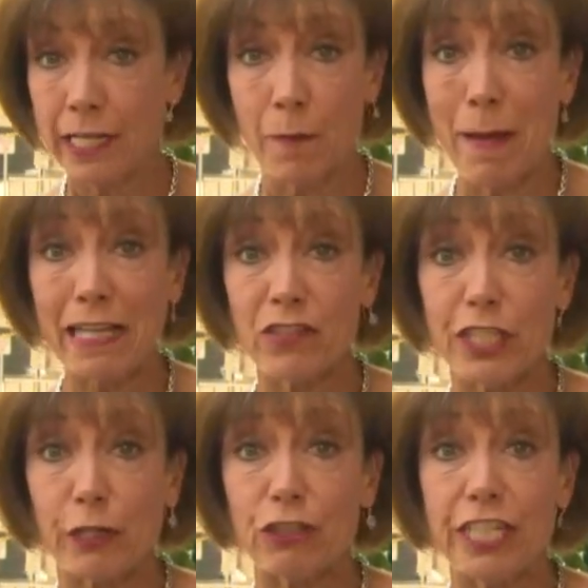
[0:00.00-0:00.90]
Now, Mass
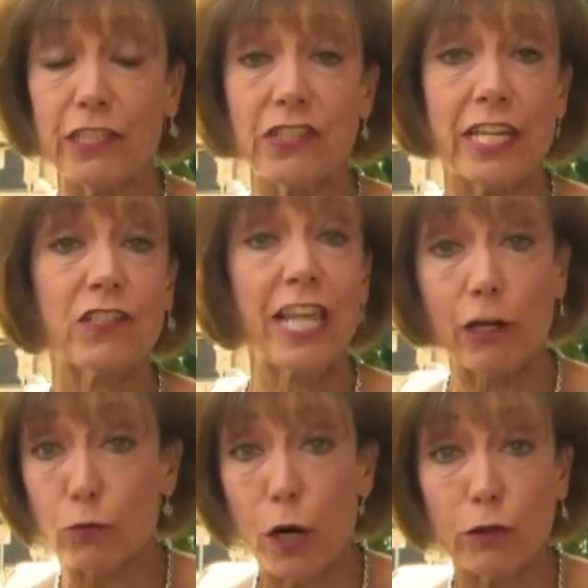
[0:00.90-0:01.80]
DOT says
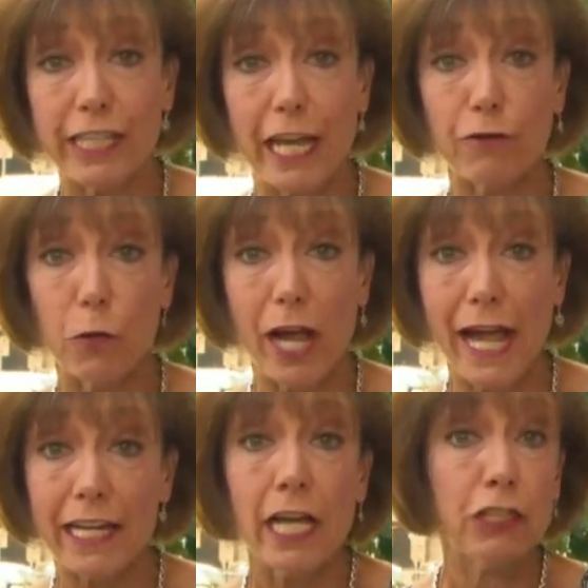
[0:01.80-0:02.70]
that road gave
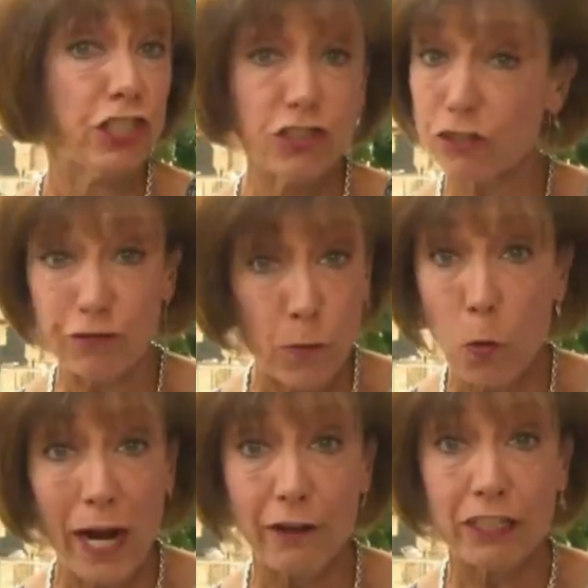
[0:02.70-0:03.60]
way just from
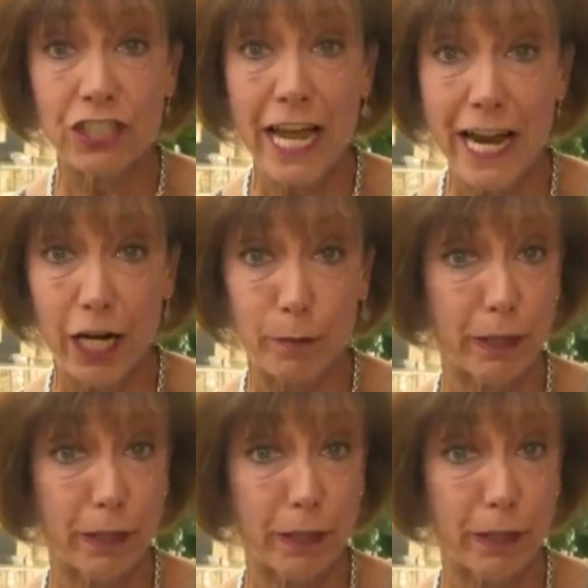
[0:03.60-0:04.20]
wear and tear,